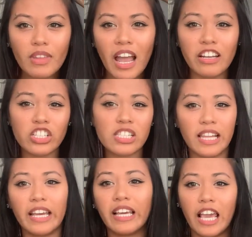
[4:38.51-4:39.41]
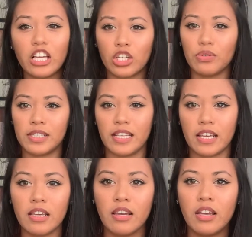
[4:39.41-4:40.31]
I just like
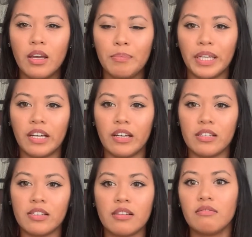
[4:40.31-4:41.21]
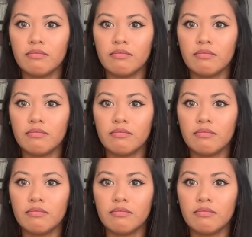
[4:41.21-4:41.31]
KQC because